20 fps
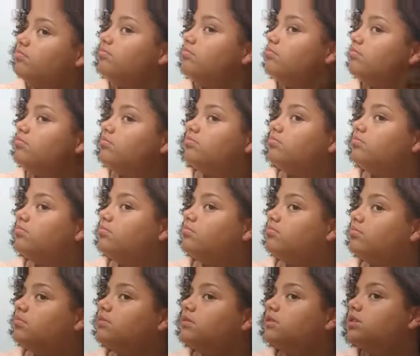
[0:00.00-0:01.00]

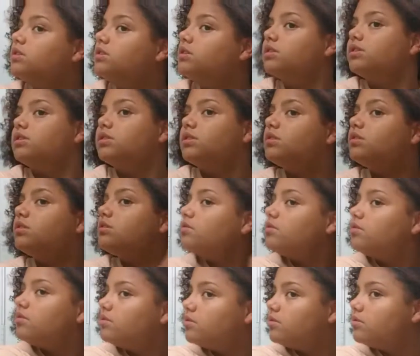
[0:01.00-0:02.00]

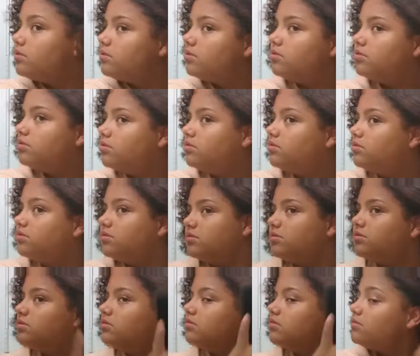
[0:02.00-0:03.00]

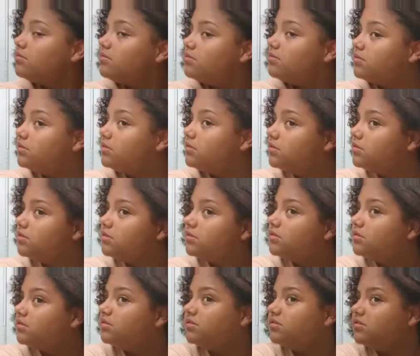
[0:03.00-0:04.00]

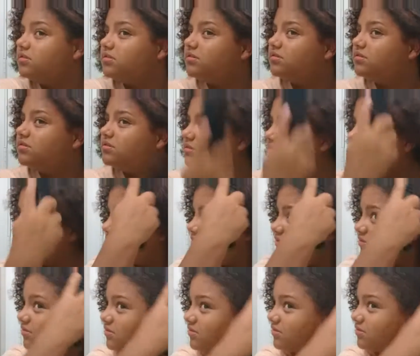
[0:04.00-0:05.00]

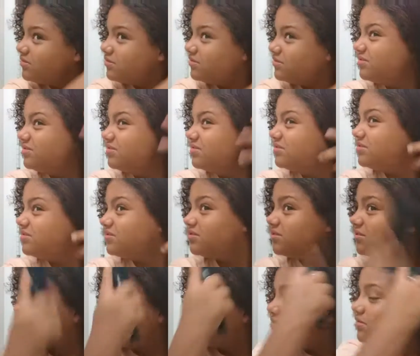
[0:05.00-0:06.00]

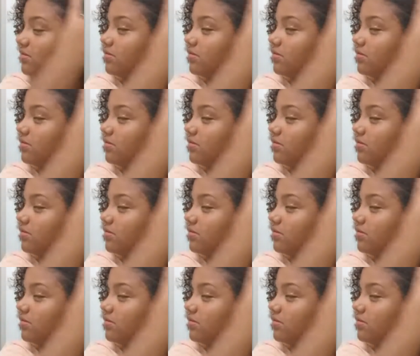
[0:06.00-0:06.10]
Nobody speaks.